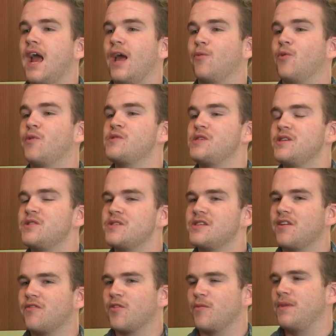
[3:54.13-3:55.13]
And what was
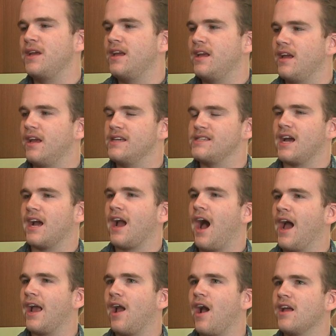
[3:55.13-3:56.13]
interesting for me is
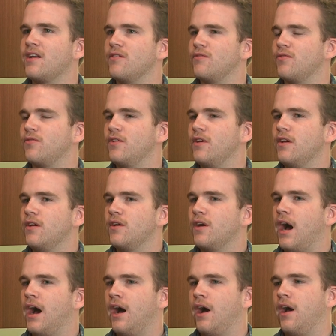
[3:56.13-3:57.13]
I kind of,
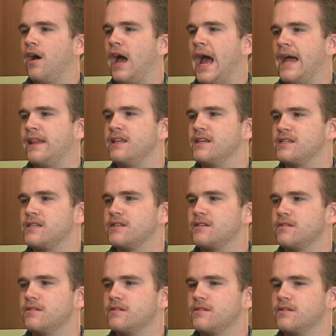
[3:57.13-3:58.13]
had this